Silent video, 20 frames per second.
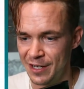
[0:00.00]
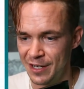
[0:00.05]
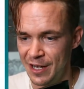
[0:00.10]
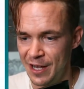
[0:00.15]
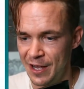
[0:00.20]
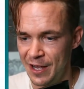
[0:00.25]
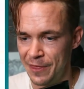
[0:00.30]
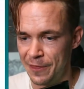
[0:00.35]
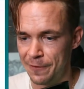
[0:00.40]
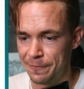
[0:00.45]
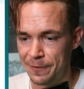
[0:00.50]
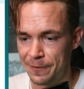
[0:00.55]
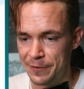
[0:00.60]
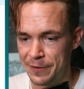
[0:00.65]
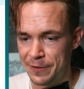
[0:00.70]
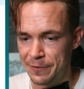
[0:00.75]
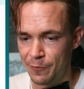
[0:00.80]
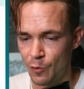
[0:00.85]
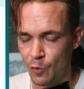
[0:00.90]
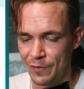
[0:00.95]
the
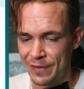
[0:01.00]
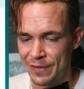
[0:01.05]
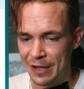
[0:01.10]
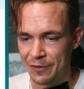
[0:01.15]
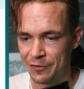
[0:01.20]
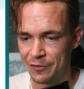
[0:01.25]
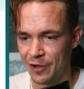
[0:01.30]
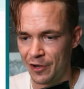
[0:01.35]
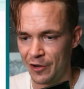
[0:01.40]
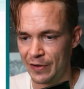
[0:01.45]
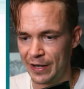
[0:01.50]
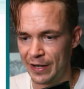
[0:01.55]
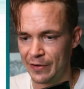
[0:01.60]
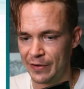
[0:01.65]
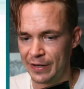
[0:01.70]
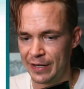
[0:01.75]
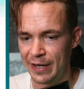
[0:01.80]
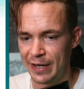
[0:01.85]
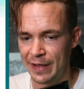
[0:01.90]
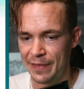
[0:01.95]
$54,000
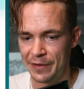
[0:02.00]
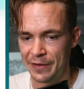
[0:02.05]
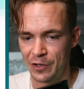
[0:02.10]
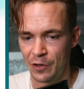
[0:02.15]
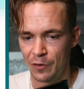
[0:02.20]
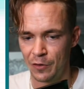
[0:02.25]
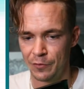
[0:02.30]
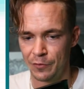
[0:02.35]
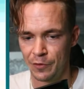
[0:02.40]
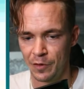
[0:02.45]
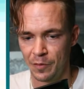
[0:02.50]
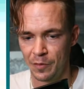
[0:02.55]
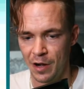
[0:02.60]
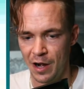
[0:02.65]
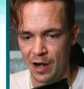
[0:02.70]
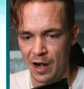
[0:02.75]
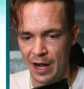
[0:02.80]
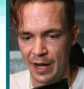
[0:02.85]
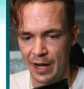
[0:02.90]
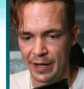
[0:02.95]
area and then go for a
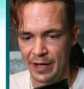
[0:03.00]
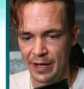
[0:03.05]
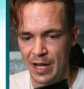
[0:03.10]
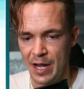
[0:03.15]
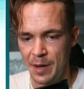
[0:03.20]
high.